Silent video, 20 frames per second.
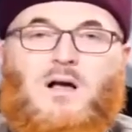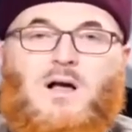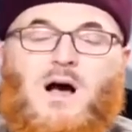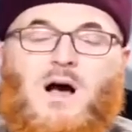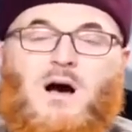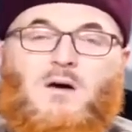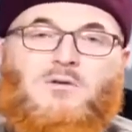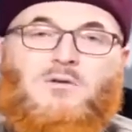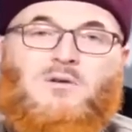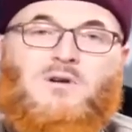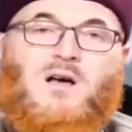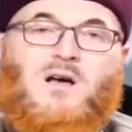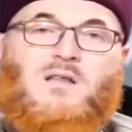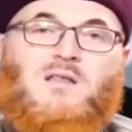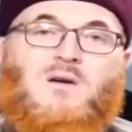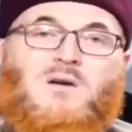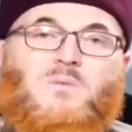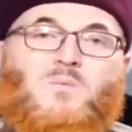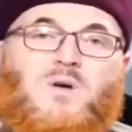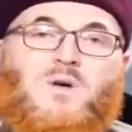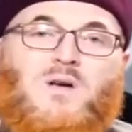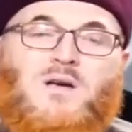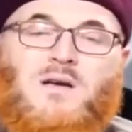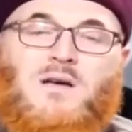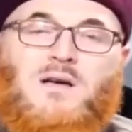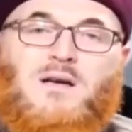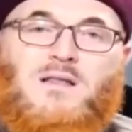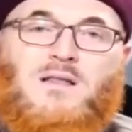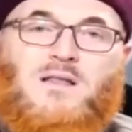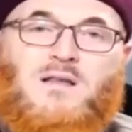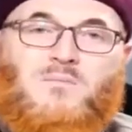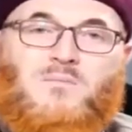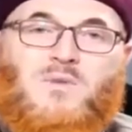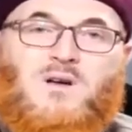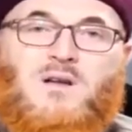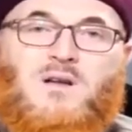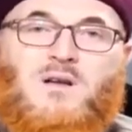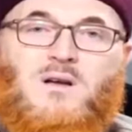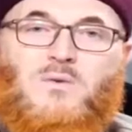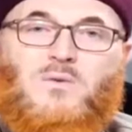I would rather pay the
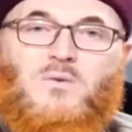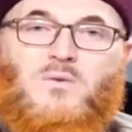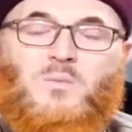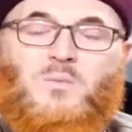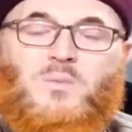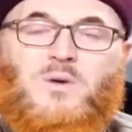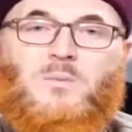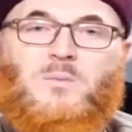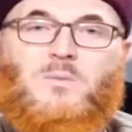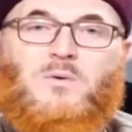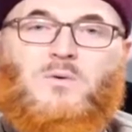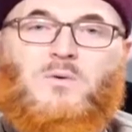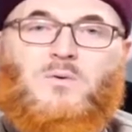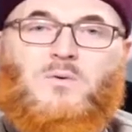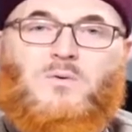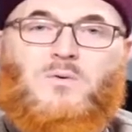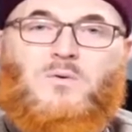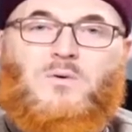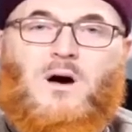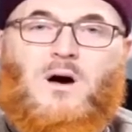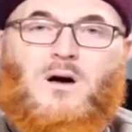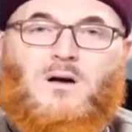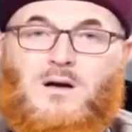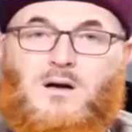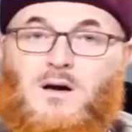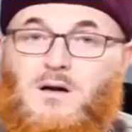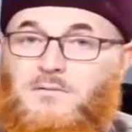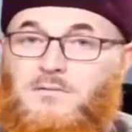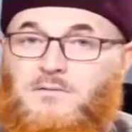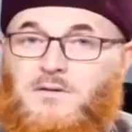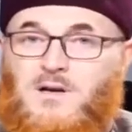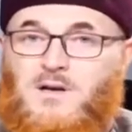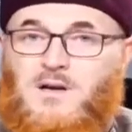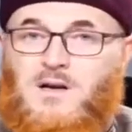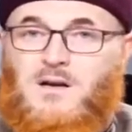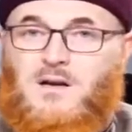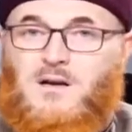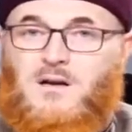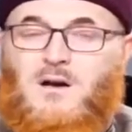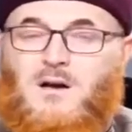money to people who are
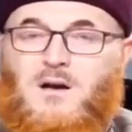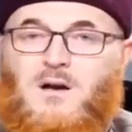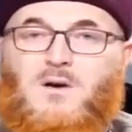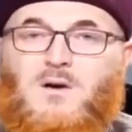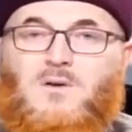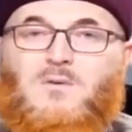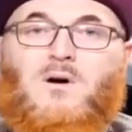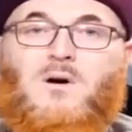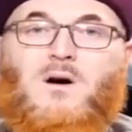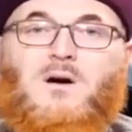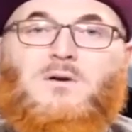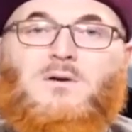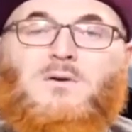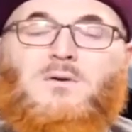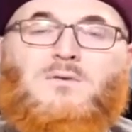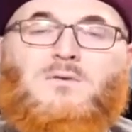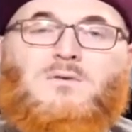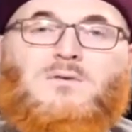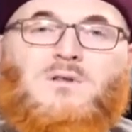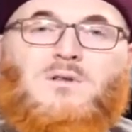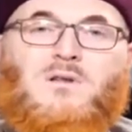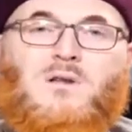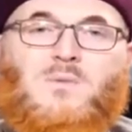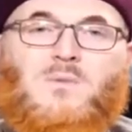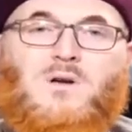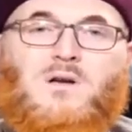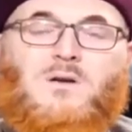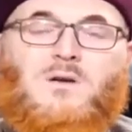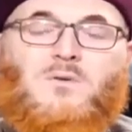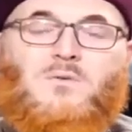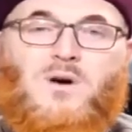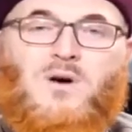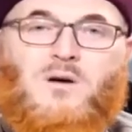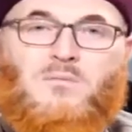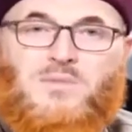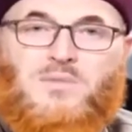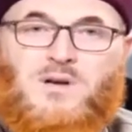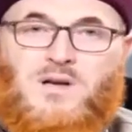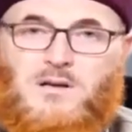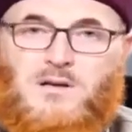God-fearing, who are using the money to
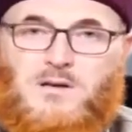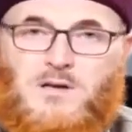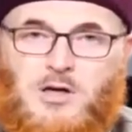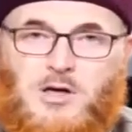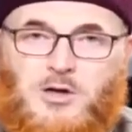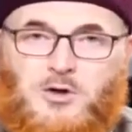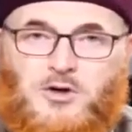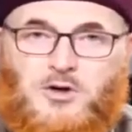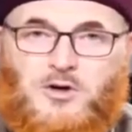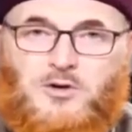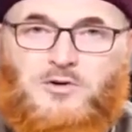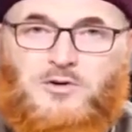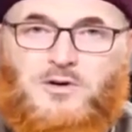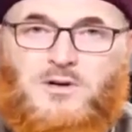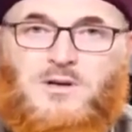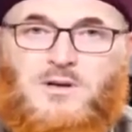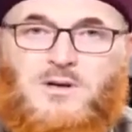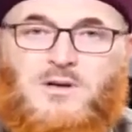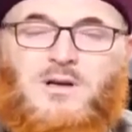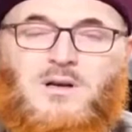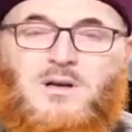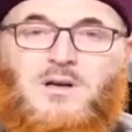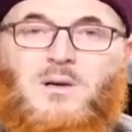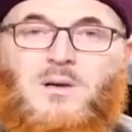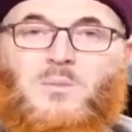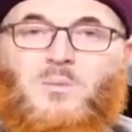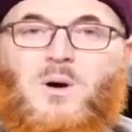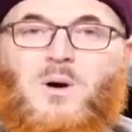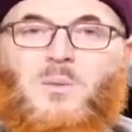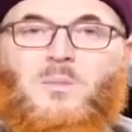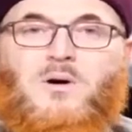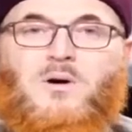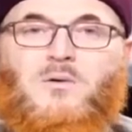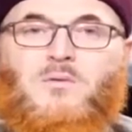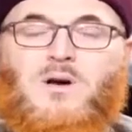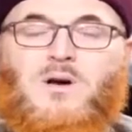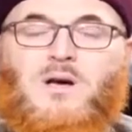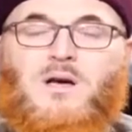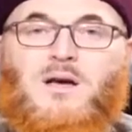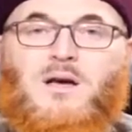upbring their children in a proper
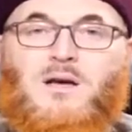way and